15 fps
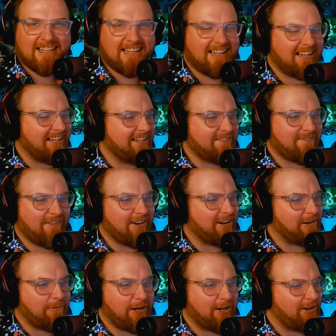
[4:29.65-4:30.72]
It's very
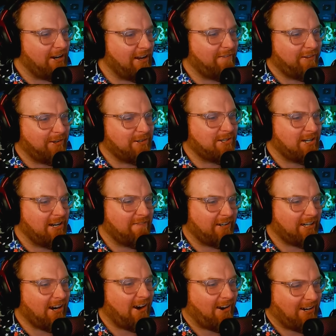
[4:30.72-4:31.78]
weird evolution of a
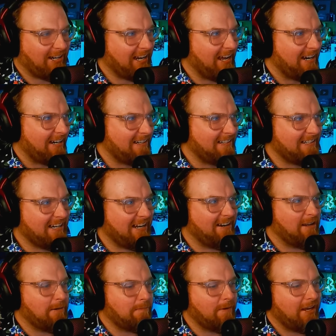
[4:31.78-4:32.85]
car, you gotta kind of
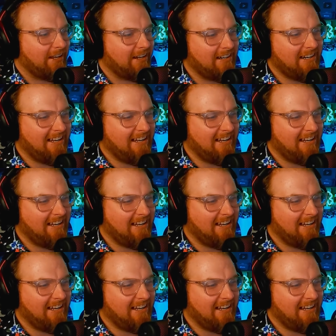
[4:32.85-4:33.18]
admit.